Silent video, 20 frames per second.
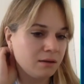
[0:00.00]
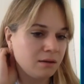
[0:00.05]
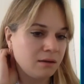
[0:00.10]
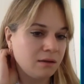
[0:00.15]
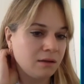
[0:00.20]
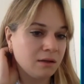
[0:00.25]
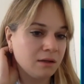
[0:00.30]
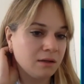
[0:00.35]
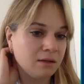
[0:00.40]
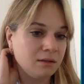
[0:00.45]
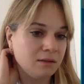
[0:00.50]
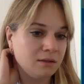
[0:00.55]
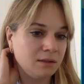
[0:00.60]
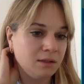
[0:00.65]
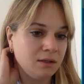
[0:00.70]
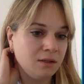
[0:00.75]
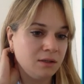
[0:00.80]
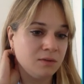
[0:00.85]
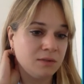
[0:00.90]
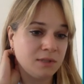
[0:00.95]
The
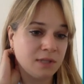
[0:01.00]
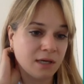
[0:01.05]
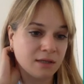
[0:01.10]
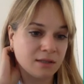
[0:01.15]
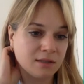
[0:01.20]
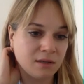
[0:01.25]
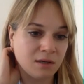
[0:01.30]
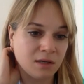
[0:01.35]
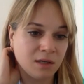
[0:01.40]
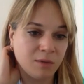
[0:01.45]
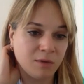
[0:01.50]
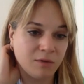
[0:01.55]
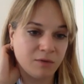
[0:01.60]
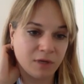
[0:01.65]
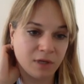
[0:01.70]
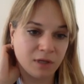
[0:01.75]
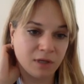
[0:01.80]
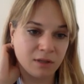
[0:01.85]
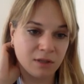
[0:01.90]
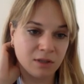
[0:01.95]
EU taxonomy
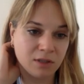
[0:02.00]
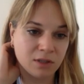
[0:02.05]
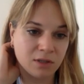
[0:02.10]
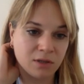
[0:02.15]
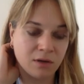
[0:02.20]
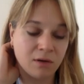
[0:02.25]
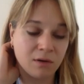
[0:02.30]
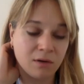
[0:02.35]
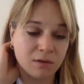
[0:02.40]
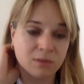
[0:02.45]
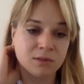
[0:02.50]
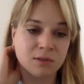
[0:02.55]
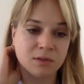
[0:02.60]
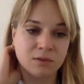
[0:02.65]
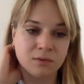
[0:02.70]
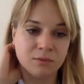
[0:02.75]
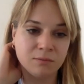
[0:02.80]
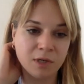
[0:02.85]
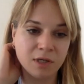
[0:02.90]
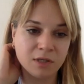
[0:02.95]
regulation
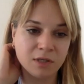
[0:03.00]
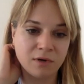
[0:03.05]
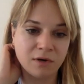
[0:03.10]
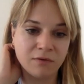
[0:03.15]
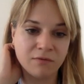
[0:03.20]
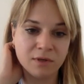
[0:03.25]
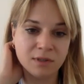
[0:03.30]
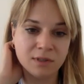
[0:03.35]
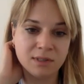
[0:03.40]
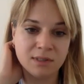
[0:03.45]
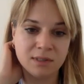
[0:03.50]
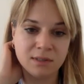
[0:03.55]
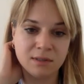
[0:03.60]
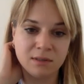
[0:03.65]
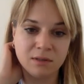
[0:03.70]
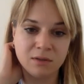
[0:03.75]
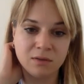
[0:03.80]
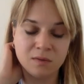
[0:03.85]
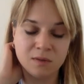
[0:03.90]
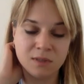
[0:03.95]
also makes reference to the
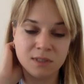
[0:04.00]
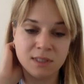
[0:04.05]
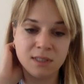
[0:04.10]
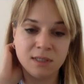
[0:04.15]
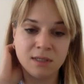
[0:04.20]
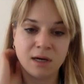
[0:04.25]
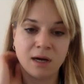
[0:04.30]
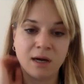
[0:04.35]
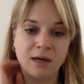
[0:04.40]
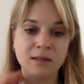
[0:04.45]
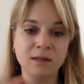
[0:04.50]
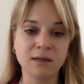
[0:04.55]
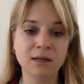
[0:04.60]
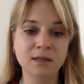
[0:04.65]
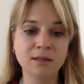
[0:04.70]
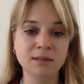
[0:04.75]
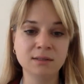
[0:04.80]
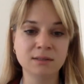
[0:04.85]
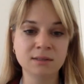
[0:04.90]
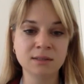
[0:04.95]
OECD
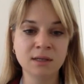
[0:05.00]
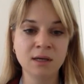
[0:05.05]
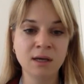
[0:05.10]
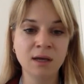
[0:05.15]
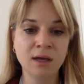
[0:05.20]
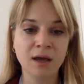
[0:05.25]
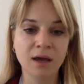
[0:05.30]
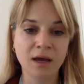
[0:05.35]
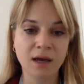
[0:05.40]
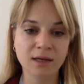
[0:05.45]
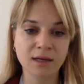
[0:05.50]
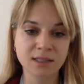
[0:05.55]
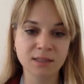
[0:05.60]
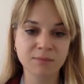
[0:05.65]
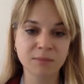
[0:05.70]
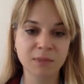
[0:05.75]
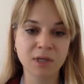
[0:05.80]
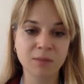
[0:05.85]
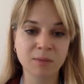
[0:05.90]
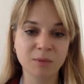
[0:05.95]
guidelines as a
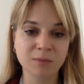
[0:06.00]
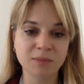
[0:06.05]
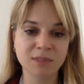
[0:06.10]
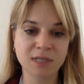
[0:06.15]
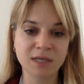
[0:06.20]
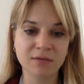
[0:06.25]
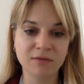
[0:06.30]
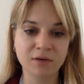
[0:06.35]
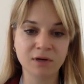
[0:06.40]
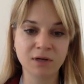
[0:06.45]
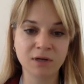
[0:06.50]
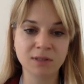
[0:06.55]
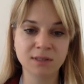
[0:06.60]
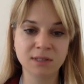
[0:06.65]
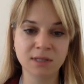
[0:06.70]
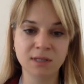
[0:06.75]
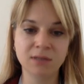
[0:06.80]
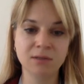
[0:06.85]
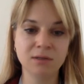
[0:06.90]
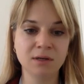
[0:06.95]
minimum safeguard
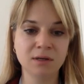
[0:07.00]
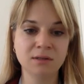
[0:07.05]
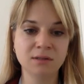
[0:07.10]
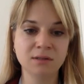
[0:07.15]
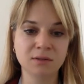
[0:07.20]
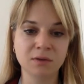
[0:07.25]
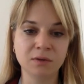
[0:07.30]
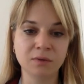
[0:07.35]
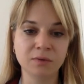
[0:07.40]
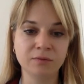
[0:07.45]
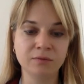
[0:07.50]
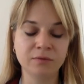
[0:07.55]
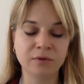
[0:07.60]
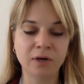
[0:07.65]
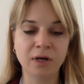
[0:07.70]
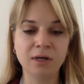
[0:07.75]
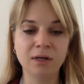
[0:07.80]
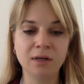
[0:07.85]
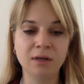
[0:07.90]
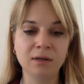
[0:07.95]
standard. So for
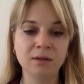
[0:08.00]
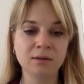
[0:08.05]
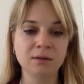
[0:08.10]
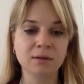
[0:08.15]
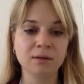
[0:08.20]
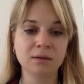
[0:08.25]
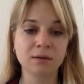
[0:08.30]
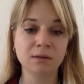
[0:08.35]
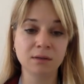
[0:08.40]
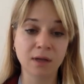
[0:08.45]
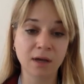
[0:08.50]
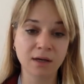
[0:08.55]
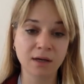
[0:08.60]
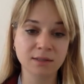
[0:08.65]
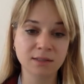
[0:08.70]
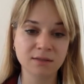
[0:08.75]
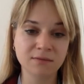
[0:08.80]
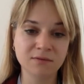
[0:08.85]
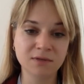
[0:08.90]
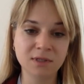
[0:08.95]
any
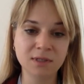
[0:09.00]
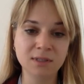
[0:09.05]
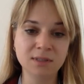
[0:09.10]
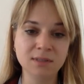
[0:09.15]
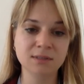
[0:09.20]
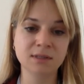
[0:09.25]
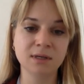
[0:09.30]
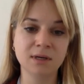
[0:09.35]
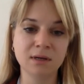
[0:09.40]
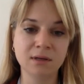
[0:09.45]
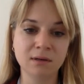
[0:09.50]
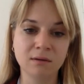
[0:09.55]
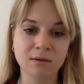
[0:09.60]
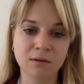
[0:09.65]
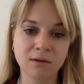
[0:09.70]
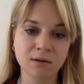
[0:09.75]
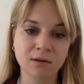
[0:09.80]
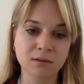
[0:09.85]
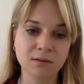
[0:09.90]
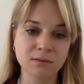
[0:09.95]
activities that
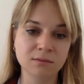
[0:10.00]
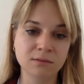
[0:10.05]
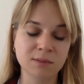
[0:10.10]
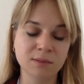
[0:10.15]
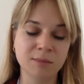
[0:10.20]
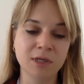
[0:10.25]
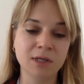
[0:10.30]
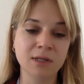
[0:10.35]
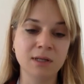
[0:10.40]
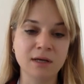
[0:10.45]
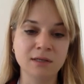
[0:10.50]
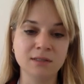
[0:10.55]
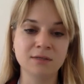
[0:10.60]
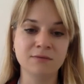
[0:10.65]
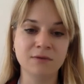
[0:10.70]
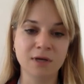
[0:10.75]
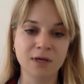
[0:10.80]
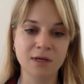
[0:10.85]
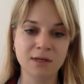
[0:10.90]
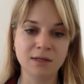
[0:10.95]
are to be
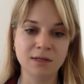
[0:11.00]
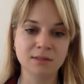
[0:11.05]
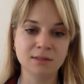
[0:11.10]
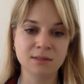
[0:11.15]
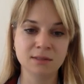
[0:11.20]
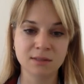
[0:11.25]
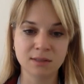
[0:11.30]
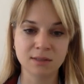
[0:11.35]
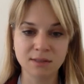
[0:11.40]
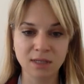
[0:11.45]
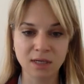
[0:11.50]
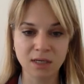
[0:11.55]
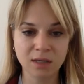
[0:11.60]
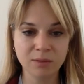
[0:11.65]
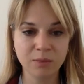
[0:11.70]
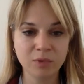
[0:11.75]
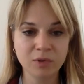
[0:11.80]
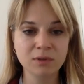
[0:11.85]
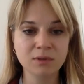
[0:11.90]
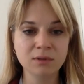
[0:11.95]
classified as
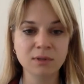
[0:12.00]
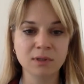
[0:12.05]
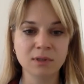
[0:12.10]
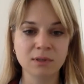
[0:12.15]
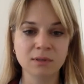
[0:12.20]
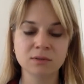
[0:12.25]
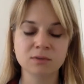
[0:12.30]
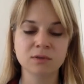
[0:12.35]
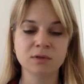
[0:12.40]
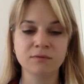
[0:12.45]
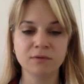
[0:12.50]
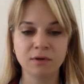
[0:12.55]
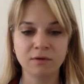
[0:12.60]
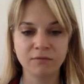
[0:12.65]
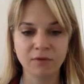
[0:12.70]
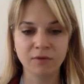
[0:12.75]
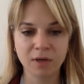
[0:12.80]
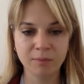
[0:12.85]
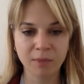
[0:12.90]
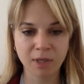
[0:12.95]
sustainable in sort of an
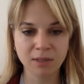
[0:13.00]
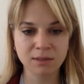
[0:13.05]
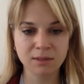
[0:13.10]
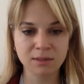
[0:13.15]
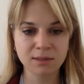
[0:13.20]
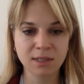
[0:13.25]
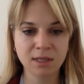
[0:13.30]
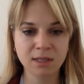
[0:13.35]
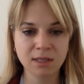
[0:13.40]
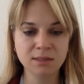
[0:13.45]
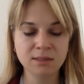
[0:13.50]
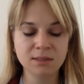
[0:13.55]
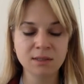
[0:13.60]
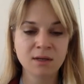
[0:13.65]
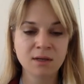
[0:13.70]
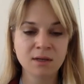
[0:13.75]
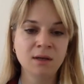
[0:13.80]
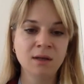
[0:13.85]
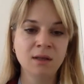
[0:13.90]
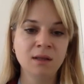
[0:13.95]
environmental sense,
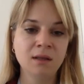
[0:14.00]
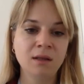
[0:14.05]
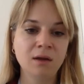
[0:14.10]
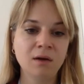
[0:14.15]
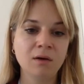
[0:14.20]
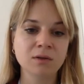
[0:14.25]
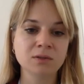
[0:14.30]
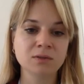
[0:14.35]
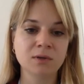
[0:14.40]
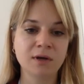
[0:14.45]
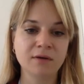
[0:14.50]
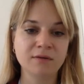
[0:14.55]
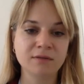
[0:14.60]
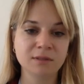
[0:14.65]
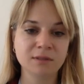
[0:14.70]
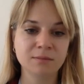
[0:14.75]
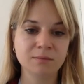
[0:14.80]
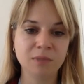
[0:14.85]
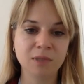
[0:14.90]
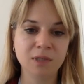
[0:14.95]
they also have
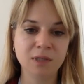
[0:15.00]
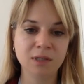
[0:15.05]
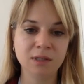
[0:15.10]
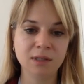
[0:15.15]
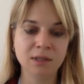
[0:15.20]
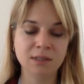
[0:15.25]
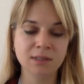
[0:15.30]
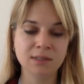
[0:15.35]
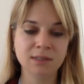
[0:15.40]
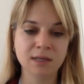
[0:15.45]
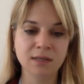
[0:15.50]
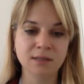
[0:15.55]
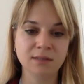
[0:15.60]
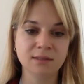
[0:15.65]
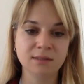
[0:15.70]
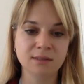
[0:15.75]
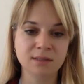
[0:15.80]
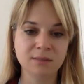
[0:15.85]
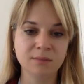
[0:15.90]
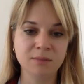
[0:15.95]
to be
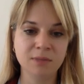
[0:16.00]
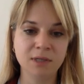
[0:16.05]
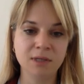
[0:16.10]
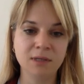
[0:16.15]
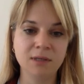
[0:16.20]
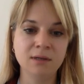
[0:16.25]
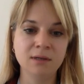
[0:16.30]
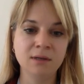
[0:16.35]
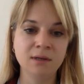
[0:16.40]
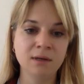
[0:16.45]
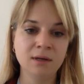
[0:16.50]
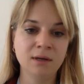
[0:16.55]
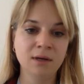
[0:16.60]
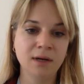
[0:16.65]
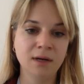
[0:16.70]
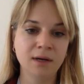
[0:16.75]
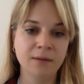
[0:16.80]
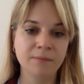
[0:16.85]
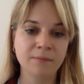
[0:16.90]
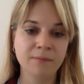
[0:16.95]
assessed to be
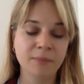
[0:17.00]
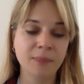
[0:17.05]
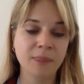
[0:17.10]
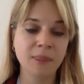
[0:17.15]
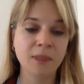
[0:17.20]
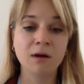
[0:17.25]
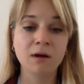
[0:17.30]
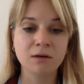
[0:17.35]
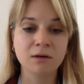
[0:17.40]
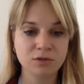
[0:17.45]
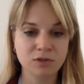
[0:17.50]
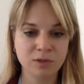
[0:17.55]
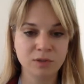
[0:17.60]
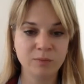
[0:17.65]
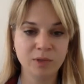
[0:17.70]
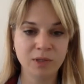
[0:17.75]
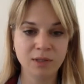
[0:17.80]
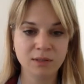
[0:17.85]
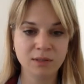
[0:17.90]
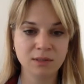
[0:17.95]
not
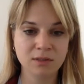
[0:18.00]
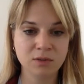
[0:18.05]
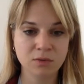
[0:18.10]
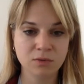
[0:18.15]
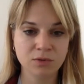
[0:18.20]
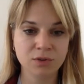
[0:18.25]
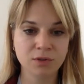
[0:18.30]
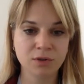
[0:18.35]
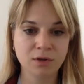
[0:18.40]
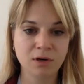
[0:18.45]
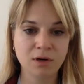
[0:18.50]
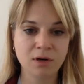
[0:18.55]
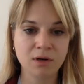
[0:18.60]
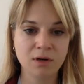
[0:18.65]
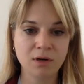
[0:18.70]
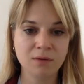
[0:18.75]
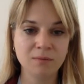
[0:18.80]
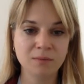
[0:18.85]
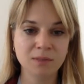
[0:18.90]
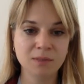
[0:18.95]
contributing to social
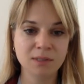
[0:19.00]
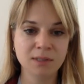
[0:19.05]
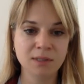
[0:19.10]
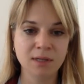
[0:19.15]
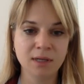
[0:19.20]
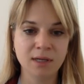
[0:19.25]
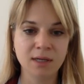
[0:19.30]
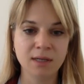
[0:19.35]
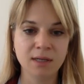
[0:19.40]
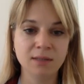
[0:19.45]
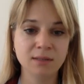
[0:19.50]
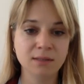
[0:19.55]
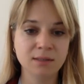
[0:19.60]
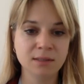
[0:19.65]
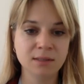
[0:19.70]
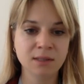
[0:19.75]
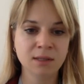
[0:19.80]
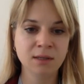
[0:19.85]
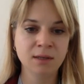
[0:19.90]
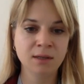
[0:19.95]
harms. And
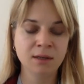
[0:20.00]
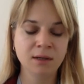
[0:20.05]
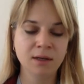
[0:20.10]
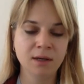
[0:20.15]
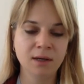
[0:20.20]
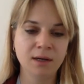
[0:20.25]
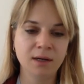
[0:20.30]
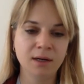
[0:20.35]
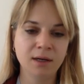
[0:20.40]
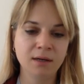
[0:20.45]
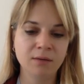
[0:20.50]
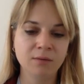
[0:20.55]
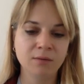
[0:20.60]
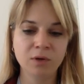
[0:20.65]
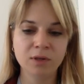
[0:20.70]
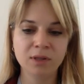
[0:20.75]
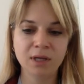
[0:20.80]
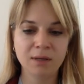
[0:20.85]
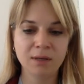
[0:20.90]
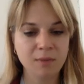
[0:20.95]

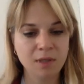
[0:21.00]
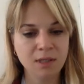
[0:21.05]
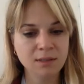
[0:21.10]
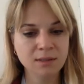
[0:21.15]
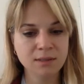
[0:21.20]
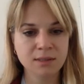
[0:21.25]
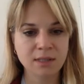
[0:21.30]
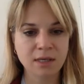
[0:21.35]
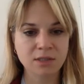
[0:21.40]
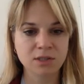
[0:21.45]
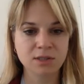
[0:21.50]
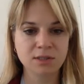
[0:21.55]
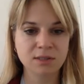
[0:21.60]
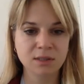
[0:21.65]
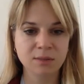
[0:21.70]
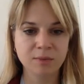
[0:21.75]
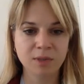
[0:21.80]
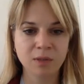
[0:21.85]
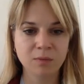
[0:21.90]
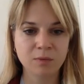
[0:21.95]
what that means is actually
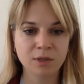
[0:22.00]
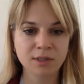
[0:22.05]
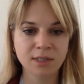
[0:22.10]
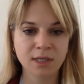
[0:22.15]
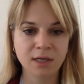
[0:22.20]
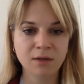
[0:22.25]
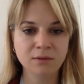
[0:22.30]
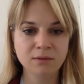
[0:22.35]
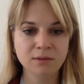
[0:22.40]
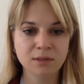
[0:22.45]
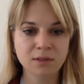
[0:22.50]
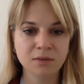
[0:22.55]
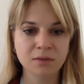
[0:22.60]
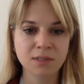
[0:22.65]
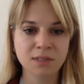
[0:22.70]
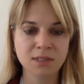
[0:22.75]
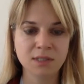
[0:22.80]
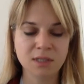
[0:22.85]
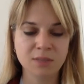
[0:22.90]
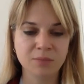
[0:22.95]
still being worked out. The
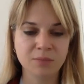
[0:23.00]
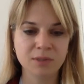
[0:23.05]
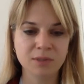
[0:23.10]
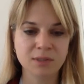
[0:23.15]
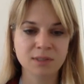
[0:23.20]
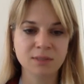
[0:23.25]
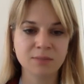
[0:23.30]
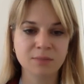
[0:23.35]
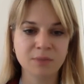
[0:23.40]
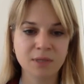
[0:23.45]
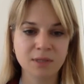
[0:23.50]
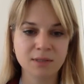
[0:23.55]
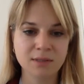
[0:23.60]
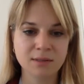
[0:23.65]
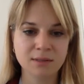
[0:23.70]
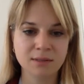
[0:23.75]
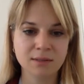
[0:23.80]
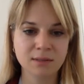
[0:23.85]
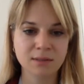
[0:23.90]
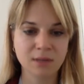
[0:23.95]
OECD participates
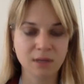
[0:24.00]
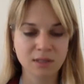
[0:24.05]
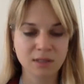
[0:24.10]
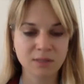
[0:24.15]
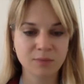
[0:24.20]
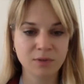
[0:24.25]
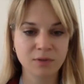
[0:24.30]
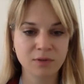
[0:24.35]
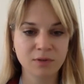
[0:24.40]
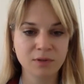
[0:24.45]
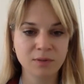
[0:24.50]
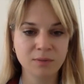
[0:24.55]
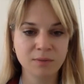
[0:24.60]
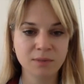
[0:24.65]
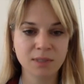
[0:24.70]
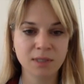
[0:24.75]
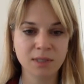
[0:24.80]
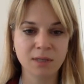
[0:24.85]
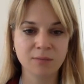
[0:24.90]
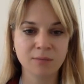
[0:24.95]
in an expert group
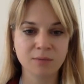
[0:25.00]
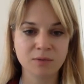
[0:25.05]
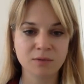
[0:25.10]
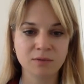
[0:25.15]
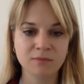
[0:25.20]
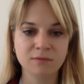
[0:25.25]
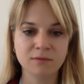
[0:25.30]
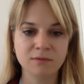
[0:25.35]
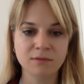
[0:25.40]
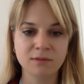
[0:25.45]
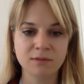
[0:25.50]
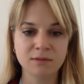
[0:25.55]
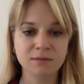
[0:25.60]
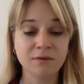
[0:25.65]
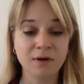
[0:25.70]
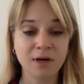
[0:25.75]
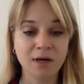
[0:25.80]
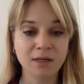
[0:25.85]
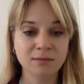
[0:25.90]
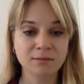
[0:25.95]
to help sort of
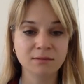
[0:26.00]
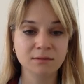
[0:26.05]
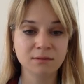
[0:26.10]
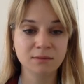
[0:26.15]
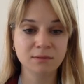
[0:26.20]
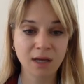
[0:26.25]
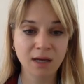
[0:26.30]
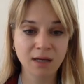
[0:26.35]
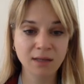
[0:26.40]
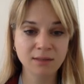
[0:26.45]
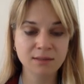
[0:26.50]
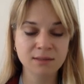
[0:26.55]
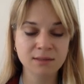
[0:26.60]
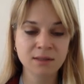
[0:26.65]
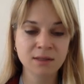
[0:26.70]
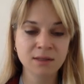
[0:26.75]
define that.